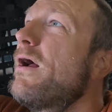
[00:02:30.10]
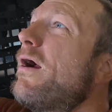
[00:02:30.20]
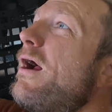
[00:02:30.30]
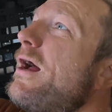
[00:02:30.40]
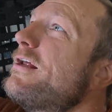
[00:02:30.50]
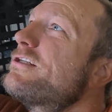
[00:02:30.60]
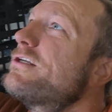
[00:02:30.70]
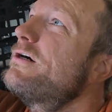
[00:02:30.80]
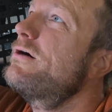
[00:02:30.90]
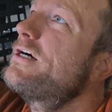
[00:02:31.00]
Alright,
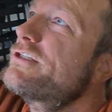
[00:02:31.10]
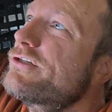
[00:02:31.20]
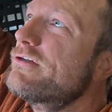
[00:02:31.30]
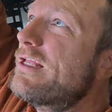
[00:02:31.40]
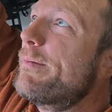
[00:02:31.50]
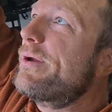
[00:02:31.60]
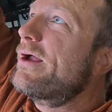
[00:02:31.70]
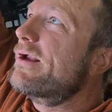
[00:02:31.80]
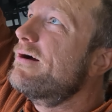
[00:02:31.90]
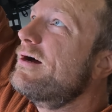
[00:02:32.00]
so I screwed that
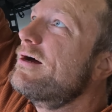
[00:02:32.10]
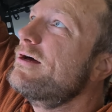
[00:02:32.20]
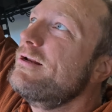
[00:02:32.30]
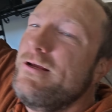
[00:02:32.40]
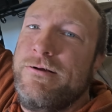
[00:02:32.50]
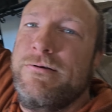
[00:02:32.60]
back on.